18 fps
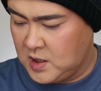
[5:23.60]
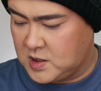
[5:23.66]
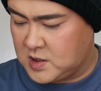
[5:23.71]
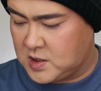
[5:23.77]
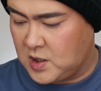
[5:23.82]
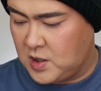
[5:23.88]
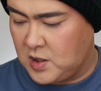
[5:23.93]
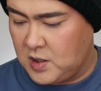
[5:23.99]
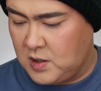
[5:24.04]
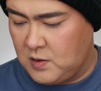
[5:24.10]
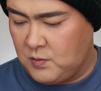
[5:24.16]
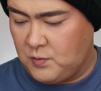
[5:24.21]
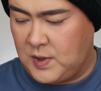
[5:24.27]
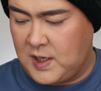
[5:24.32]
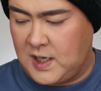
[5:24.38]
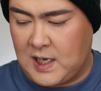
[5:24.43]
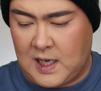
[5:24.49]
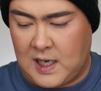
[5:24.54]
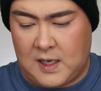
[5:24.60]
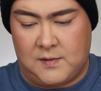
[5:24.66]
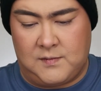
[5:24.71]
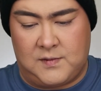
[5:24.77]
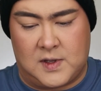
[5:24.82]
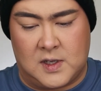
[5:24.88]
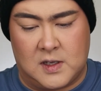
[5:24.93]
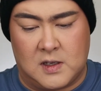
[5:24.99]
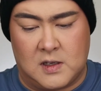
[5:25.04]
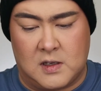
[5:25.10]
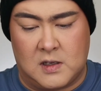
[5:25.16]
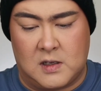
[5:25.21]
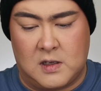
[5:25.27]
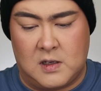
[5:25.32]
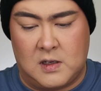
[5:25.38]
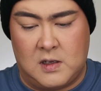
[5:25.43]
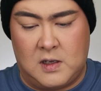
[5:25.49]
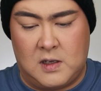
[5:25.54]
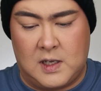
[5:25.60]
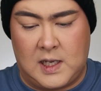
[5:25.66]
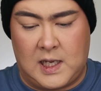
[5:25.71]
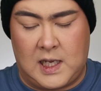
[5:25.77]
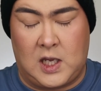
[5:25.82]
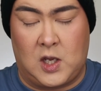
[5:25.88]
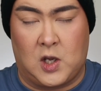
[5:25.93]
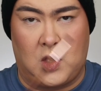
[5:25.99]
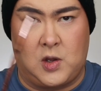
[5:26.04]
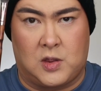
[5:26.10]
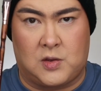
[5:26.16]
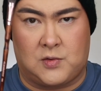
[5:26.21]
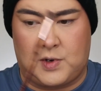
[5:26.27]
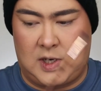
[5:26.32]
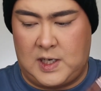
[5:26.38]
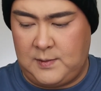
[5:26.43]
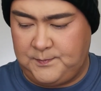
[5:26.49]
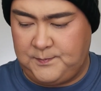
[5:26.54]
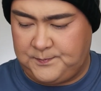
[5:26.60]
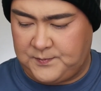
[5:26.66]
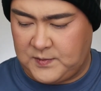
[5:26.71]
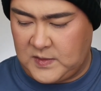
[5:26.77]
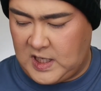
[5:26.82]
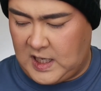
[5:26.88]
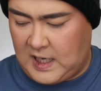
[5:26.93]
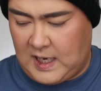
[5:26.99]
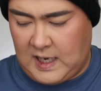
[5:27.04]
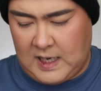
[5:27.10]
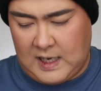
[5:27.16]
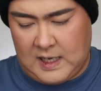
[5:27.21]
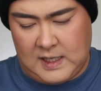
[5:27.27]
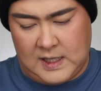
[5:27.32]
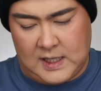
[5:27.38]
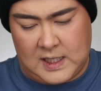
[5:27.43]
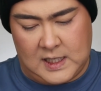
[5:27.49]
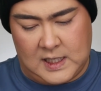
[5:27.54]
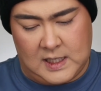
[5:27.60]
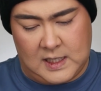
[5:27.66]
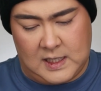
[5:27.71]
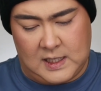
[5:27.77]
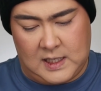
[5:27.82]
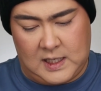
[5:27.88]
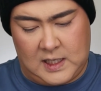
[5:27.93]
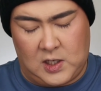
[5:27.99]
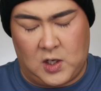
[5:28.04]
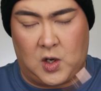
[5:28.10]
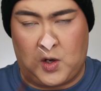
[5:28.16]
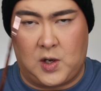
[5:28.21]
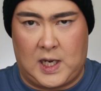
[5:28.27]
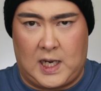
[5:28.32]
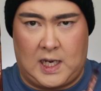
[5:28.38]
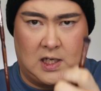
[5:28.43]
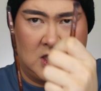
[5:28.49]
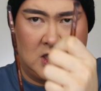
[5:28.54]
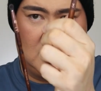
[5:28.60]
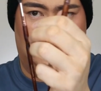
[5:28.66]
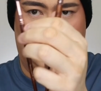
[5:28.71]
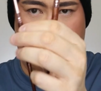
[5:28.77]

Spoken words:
So we have the E03 and the E08. So I've